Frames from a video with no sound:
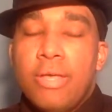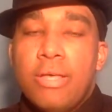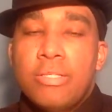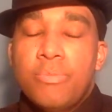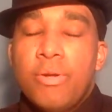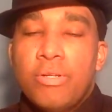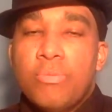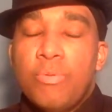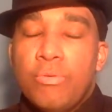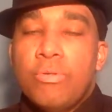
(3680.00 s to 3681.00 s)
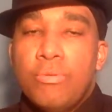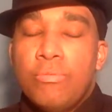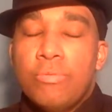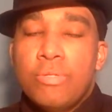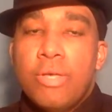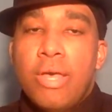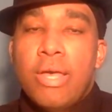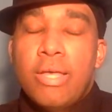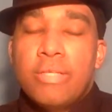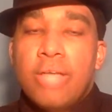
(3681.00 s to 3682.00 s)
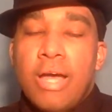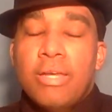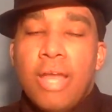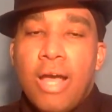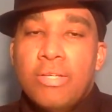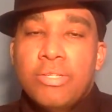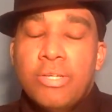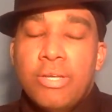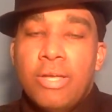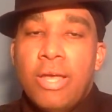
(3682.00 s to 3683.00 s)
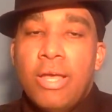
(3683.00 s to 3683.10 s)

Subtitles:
Spirit Smooth Tunes. He's got Najee.